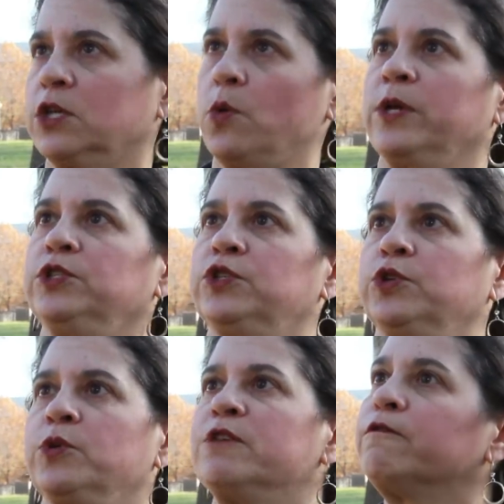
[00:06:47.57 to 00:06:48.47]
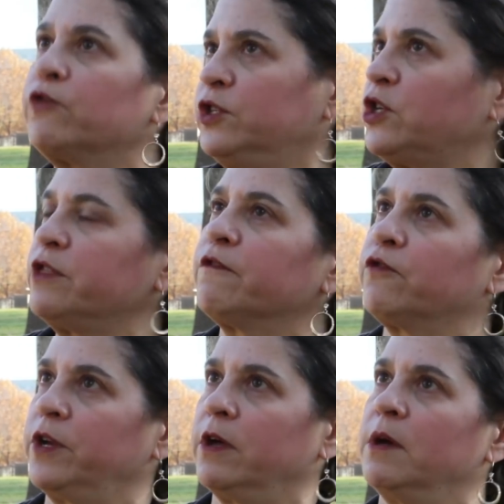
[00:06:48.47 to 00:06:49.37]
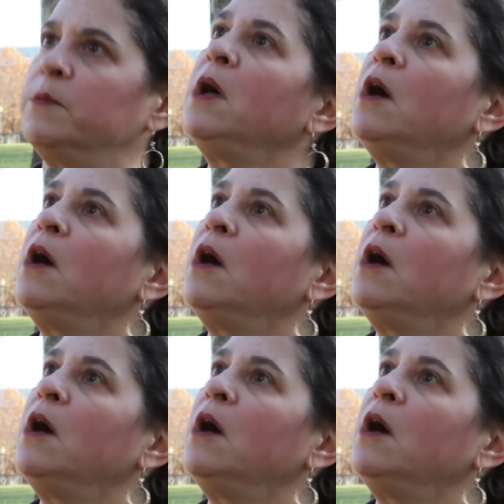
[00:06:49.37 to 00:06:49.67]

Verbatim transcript: is going to infringe on the freedom